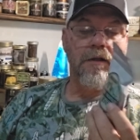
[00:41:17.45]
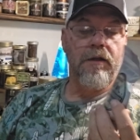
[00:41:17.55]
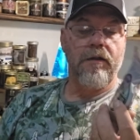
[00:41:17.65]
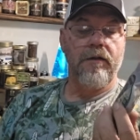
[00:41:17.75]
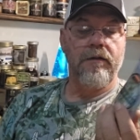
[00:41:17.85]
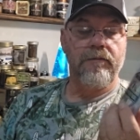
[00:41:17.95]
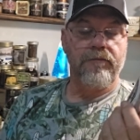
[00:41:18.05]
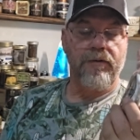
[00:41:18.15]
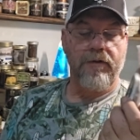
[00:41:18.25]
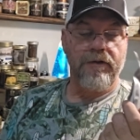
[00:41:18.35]

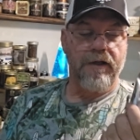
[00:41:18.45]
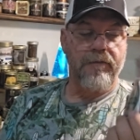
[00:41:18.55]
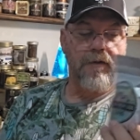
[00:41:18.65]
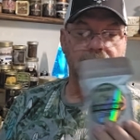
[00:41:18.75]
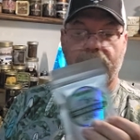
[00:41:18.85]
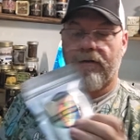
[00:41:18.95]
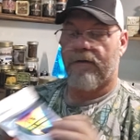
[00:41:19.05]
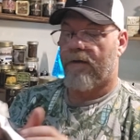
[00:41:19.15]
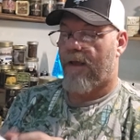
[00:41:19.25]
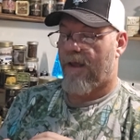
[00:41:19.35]
and pull a name out
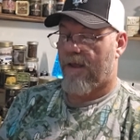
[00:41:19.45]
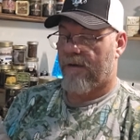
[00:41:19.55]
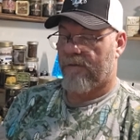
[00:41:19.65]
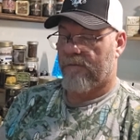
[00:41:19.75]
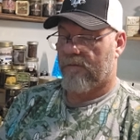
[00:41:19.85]
the hat